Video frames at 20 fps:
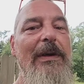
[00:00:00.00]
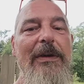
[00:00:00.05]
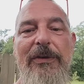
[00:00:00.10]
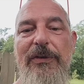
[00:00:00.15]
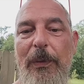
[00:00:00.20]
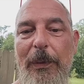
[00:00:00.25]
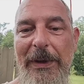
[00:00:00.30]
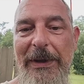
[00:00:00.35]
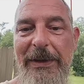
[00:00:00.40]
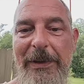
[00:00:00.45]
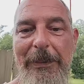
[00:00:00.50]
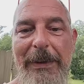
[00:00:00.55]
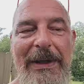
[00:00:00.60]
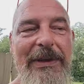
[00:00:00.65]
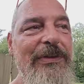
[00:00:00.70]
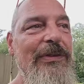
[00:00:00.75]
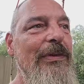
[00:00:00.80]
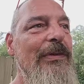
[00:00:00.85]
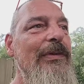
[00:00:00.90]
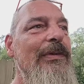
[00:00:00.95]
20
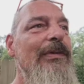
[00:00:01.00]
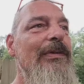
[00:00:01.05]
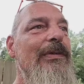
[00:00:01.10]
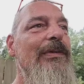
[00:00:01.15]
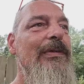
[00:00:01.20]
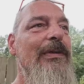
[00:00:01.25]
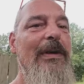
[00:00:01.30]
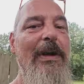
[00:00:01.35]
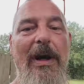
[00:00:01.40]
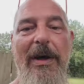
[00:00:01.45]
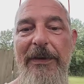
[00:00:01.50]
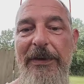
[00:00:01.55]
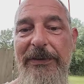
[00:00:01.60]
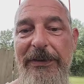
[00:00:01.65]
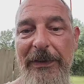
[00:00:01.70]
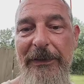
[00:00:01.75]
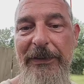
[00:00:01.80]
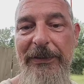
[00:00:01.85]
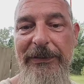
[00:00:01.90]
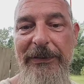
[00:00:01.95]
dimensions, and all this
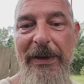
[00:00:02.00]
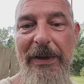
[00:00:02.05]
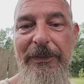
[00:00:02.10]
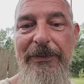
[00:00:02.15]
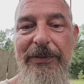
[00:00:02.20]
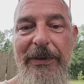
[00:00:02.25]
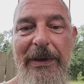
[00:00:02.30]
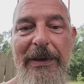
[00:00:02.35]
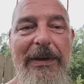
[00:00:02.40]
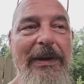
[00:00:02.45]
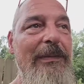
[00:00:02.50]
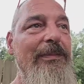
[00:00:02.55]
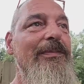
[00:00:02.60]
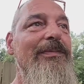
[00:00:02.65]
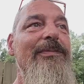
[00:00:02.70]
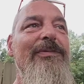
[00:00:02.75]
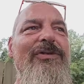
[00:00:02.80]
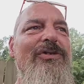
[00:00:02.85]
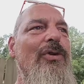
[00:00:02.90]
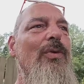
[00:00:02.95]
other stuff, and
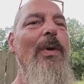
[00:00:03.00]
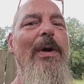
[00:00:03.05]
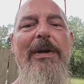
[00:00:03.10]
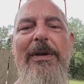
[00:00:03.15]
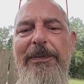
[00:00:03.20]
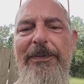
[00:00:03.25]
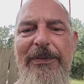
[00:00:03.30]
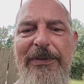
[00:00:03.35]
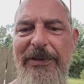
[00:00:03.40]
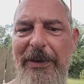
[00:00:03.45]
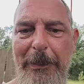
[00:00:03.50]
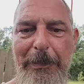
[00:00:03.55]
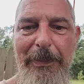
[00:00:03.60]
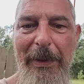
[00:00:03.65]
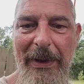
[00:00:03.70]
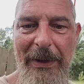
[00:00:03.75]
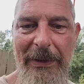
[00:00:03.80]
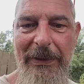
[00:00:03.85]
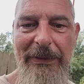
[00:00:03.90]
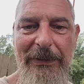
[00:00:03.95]
200 something
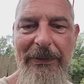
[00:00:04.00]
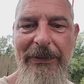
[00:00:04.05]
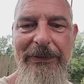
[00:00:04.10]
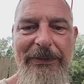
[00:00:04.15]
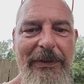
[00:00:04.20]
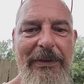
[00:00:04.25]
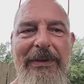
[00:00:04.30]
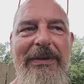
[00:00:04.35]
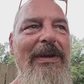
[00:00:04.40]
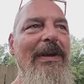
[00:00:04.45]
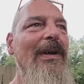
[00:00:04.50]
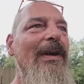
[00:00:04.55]
particles, and